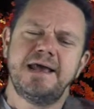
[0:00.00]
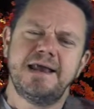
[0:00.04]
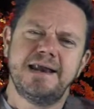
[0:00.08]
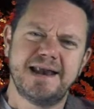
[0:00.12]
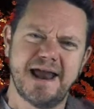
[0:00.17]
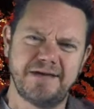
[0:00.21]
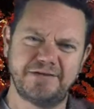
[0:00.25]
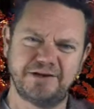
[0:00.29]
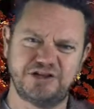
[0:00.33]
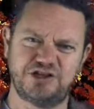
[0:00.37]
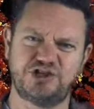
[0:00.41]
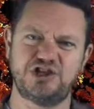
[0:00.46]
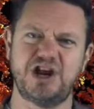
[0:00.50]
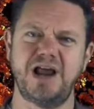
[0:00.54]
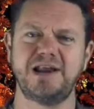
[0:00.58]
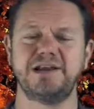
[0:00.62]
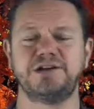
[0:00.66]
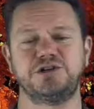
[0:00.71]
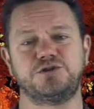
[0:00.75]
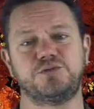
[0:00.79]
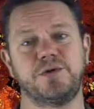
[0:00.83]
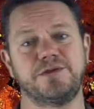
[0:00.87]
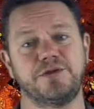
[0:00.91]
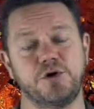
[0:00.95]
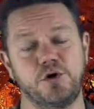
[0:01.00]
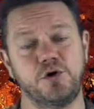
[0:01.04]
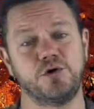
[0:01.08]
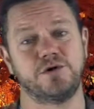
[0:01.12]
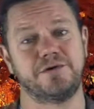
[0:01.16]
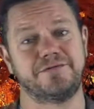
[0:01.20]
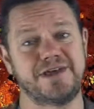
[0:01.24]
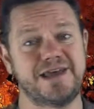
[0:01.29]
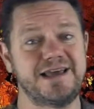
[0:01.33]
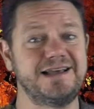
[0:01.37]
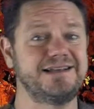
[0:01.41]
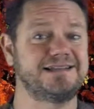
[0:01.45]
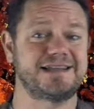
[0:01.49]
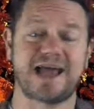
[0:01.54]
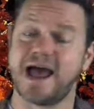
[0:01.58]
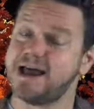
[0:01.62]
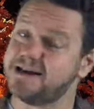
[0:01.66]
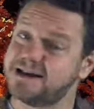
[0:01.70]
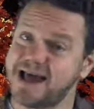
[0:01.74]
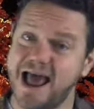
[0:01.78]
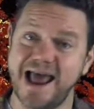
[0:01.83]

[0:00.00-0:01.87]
Now, the challenge with all of these and